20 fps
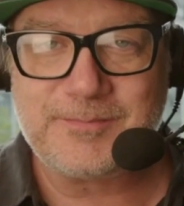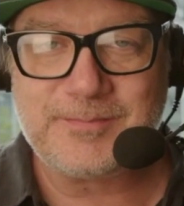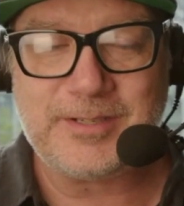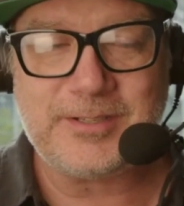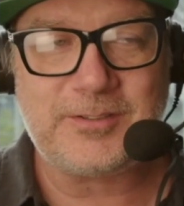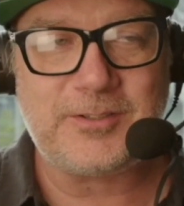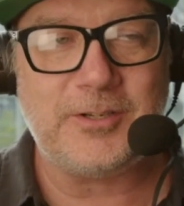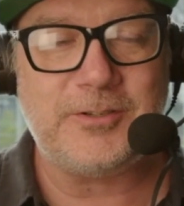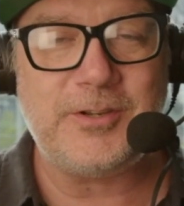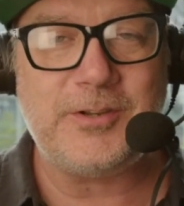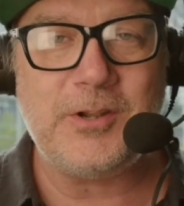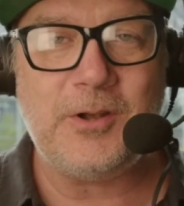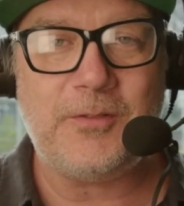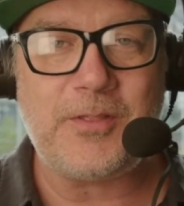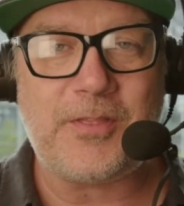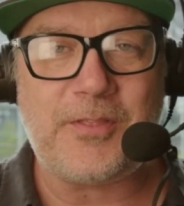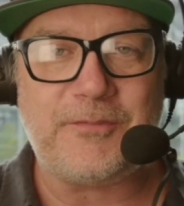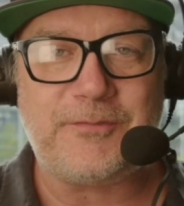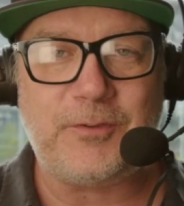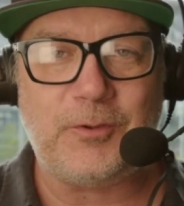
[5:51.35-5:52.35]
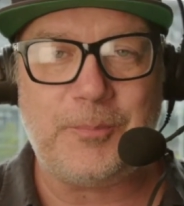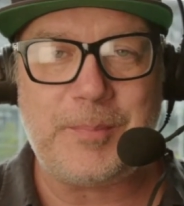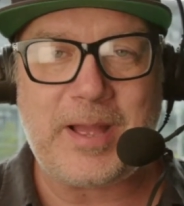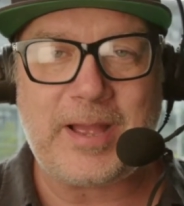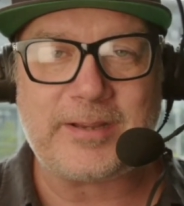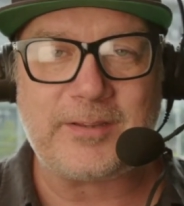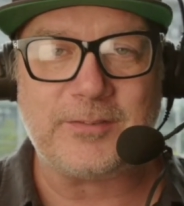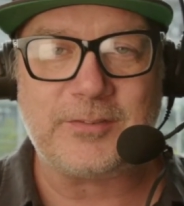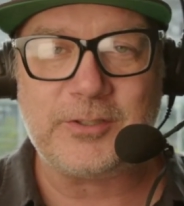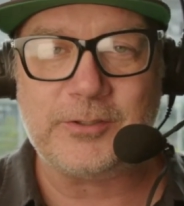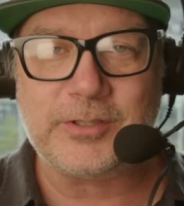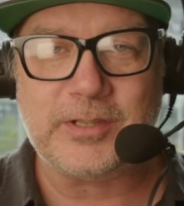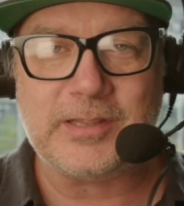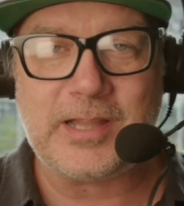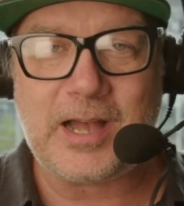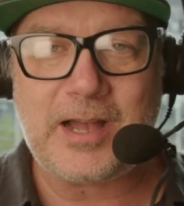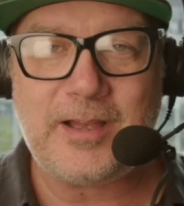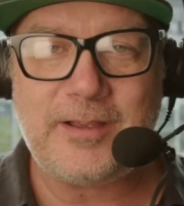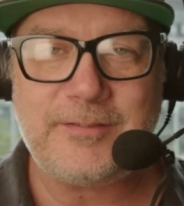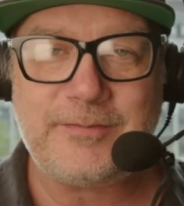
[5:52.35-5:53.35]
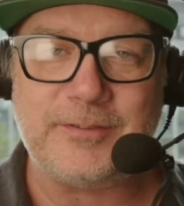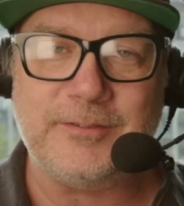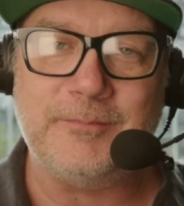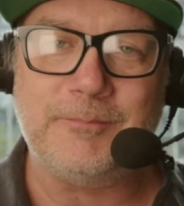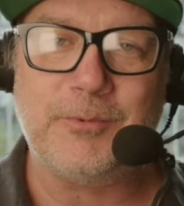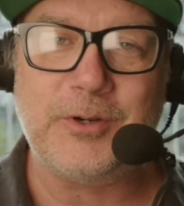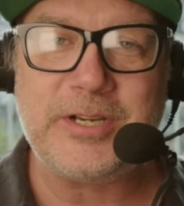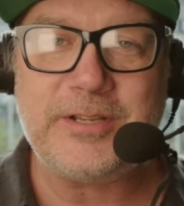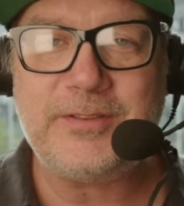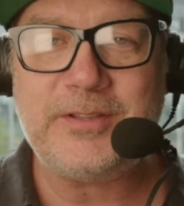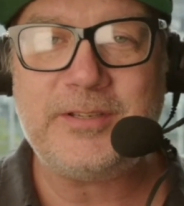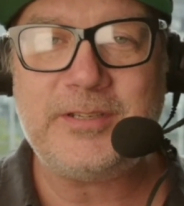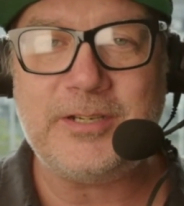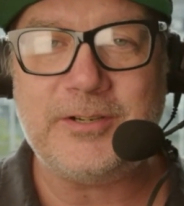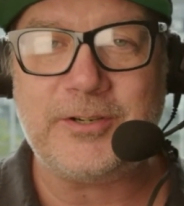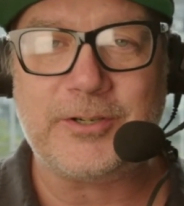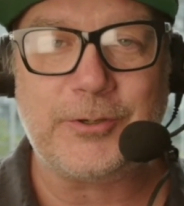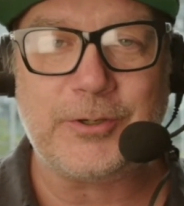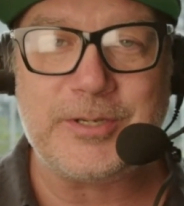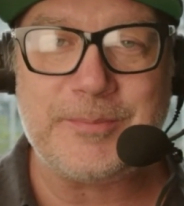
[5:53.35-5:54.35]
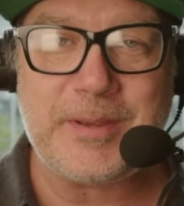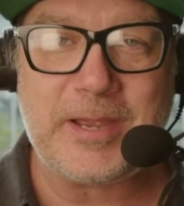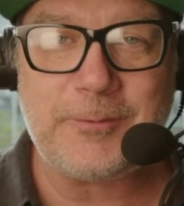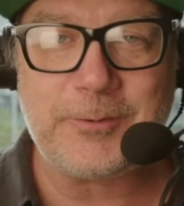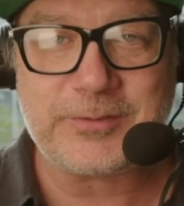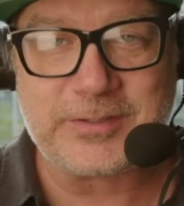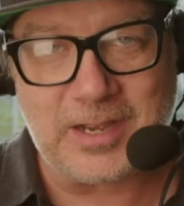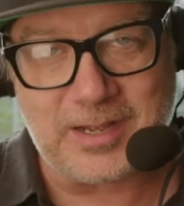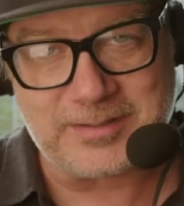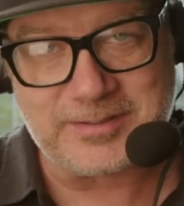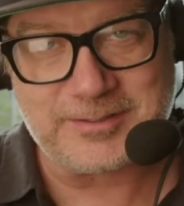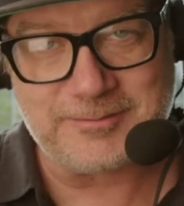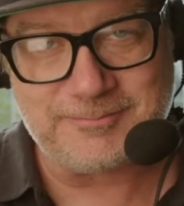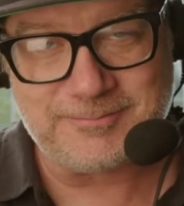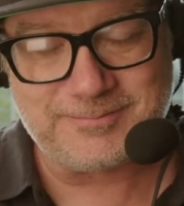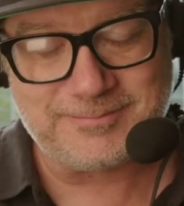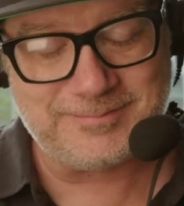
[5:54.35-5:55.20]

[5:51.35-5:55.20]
It's good to know that the fullback is still alive and breathing here in Green Bay, Wisconsin.